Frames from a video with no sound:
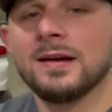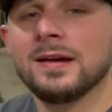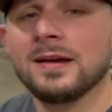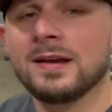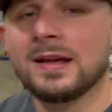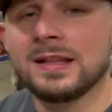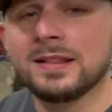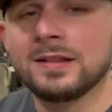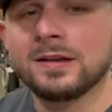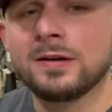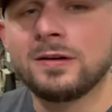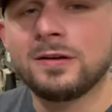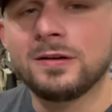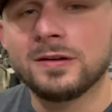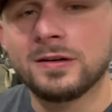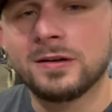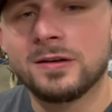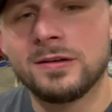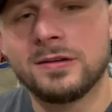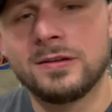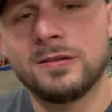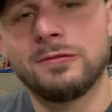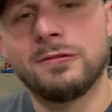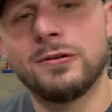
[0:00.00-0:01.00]
I got the
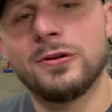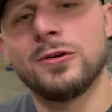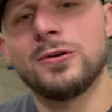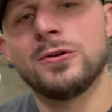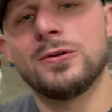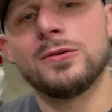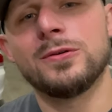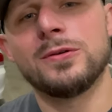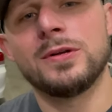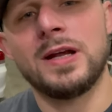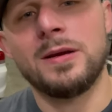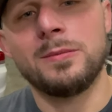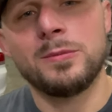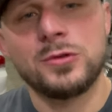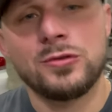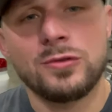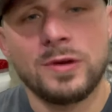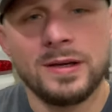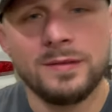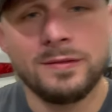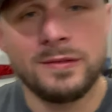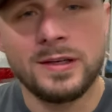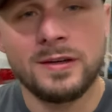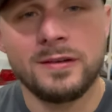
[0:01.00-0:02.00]
car on the road. I've been
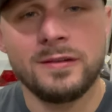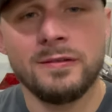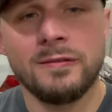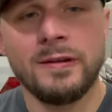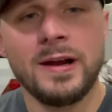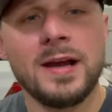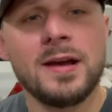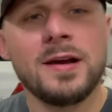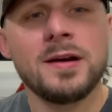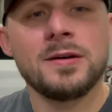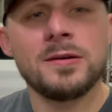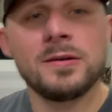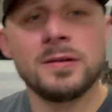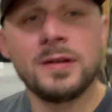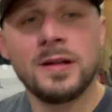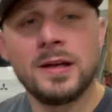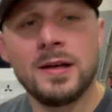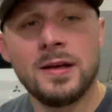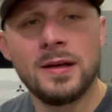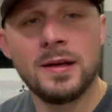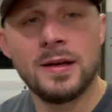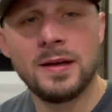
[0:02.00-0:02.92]
driving it around.